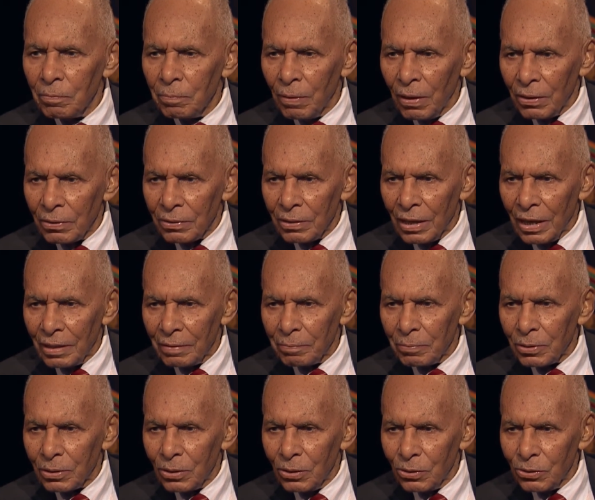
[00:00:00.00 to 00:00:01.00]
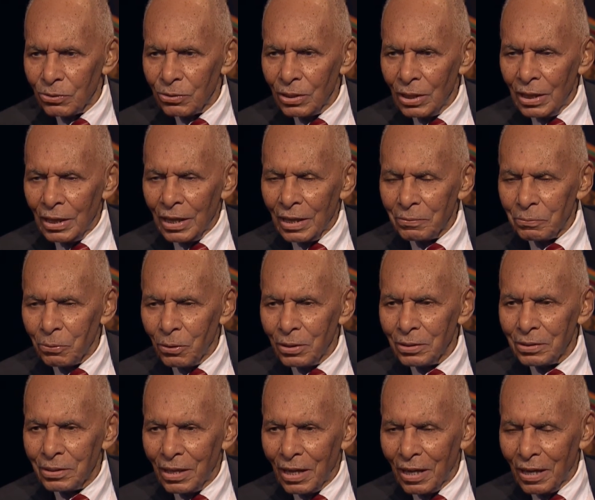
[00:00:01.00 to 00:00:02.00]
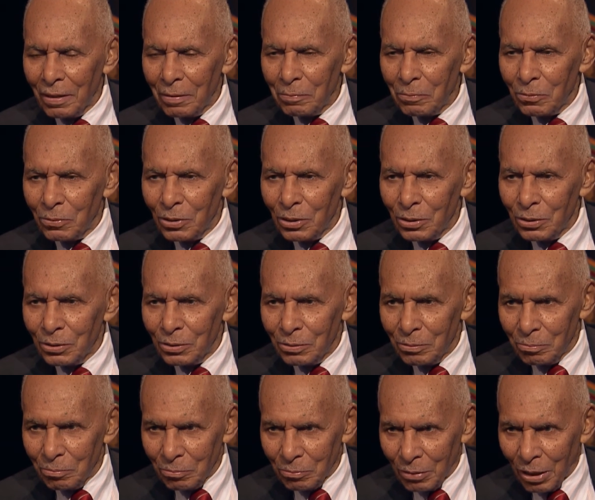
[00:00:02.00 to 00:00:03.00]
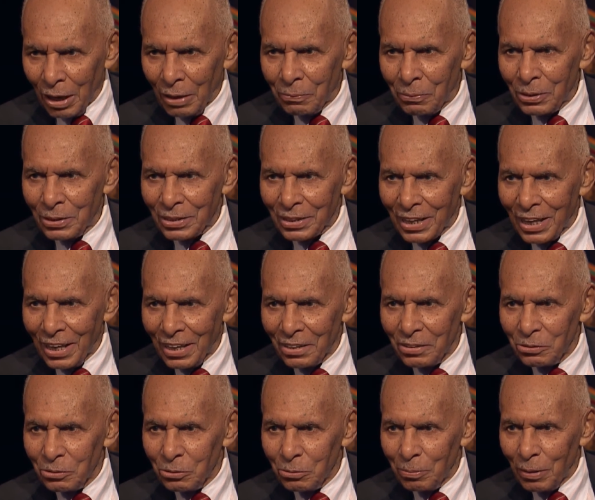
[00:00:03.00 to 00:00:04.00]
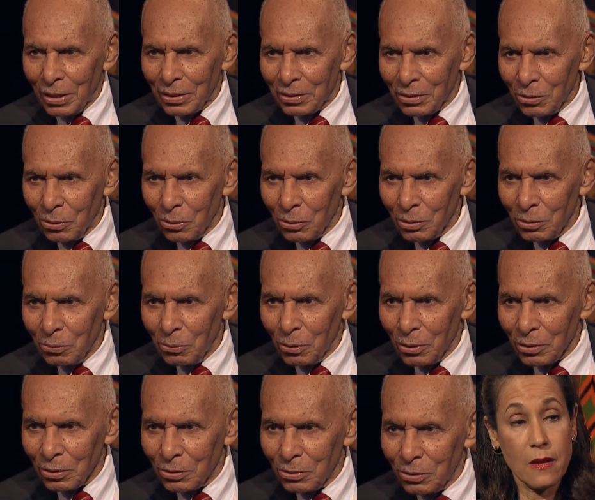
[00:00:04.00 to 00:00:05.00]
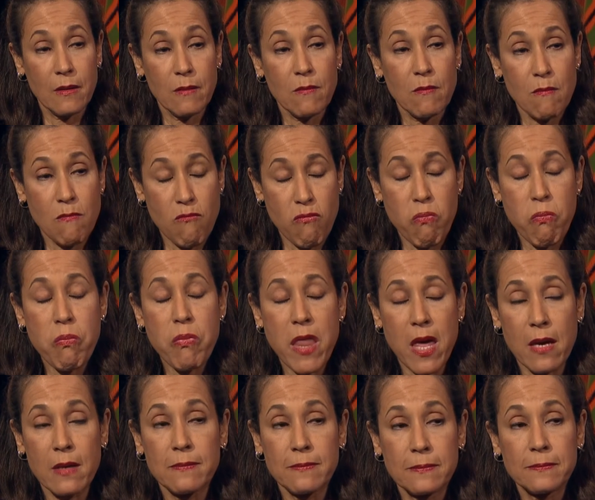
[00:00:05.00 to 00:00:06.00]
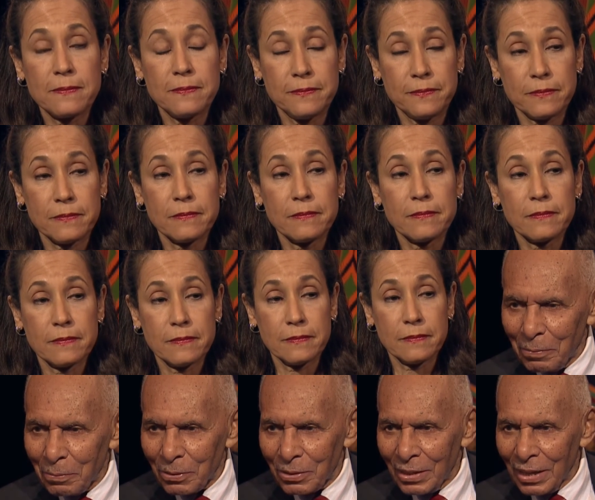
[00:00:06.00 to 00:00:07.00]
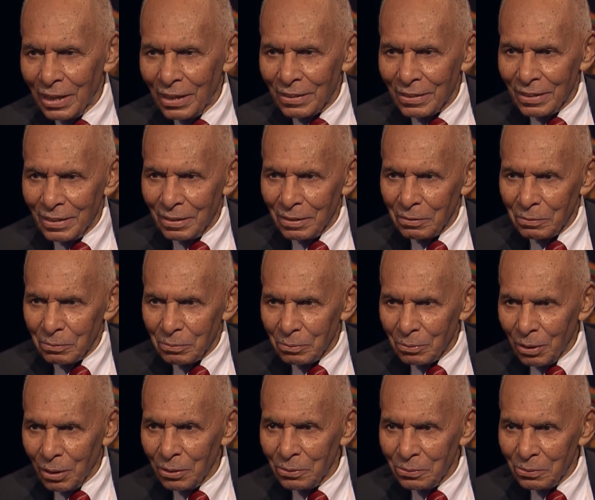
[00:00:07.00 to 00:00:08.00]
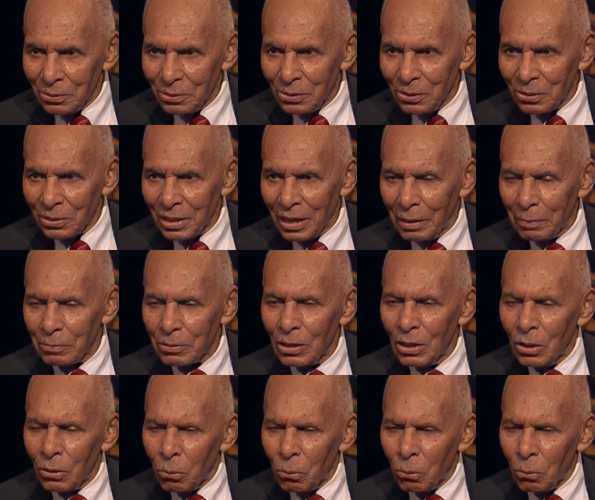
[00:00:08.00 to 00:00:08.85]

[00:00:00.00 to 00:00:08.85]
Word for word: about that because at one time when I went to college, you were about the only one or two or three yeah. blacks on campus. Now there are hundreds on campus.